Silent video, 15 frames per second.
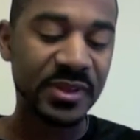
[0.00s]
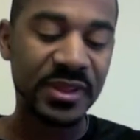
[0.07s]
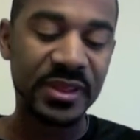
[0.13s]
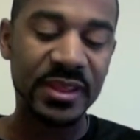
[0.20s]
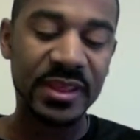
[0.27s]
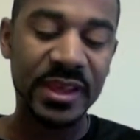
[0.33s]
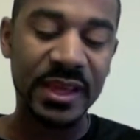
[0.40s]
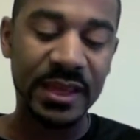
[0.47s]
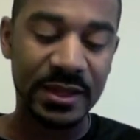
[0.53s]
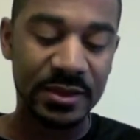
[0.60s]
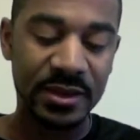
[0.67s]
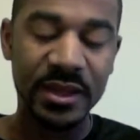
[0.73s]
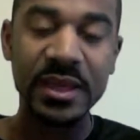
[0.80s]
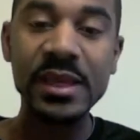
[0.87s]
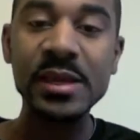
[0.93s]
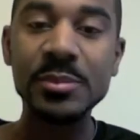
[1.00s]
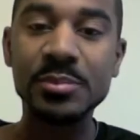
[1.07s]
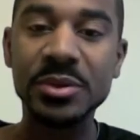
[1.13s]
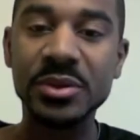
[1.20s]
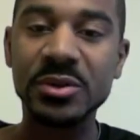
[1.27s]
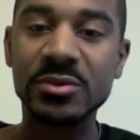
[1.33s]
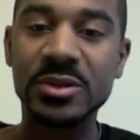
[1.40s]
that heat
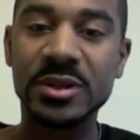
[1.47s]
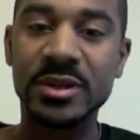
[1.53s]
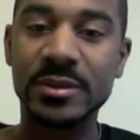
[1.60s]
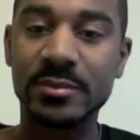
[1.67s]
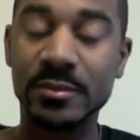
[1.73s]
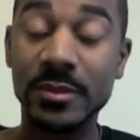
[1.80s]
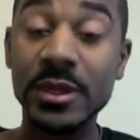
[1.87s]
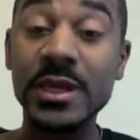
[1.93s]
buildup